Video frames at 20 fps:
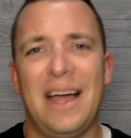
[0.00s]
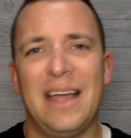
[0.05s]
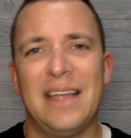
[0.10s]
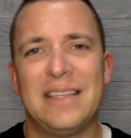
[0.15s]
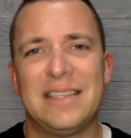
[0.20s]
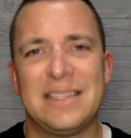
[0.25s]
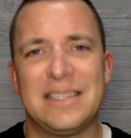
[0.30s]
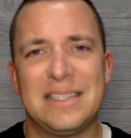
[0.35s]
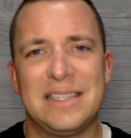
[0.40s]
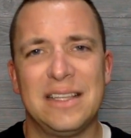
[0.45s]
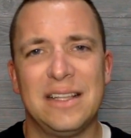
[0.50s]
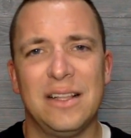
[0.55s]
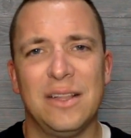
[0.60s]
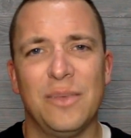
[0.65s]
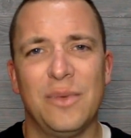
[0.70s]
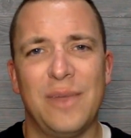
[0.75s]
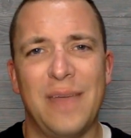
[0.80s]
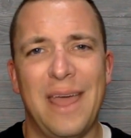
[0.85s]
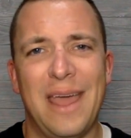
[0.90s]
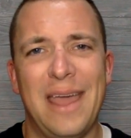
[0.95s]
I still
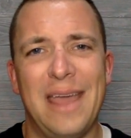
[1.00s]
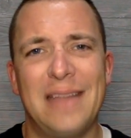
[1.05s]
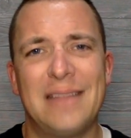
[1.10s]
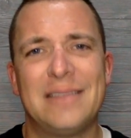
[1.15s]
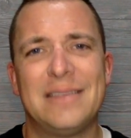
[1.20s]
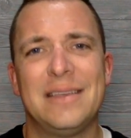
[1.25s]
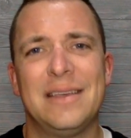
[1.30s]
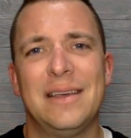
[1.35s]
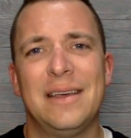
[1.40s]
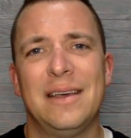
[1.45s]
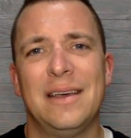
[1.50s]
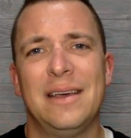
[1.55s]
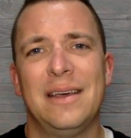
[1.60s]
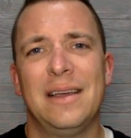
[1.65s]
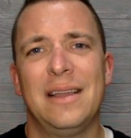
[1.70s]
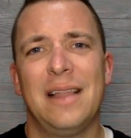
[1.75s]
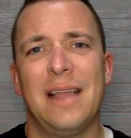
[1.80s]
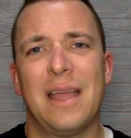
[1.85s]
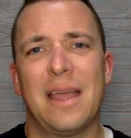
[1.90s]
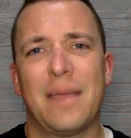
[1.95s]
would hate,
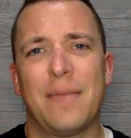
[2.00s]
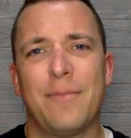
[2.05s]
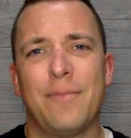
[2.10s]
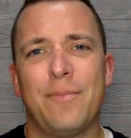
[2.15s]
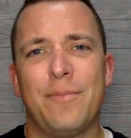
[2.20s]
like,